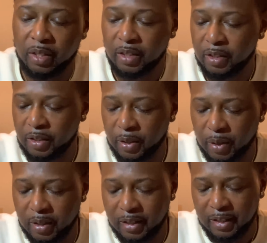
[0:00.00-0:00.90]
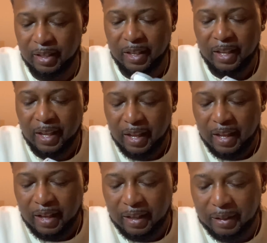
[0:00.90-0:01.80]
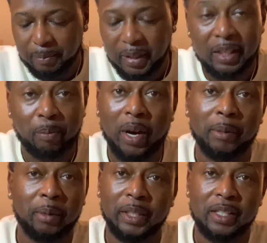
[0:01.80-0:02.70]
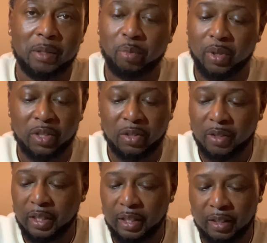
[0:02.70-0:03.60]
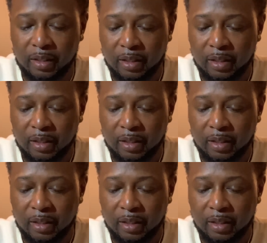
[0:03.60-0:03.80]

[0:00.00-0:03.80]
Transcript: So, and it probably is, I'm pretty sure it is.